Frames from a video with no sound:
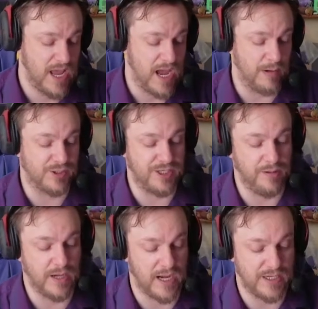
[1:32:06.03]
I will see
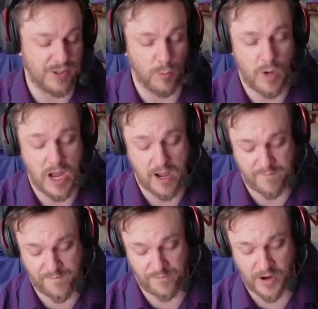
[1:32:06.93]
you guys
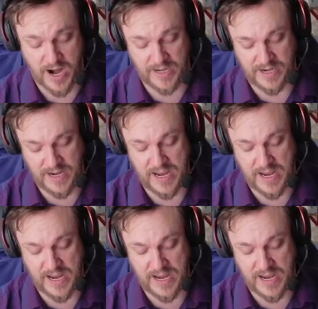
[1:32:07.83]
Friday